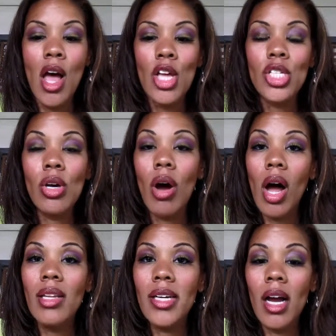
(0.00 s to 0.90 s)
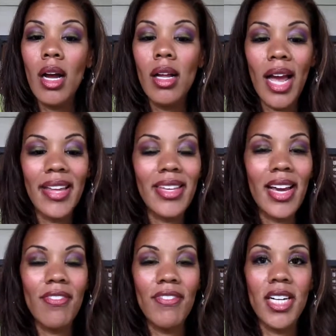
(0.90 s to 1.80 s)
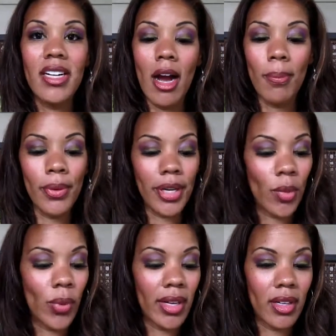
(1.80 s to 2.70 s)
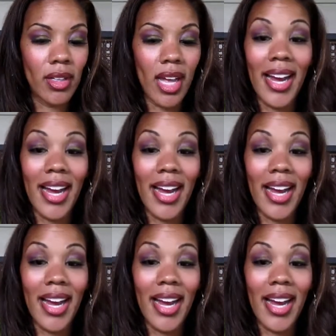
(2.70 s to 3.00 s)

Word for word: So all in all, I think I fared out pretty well.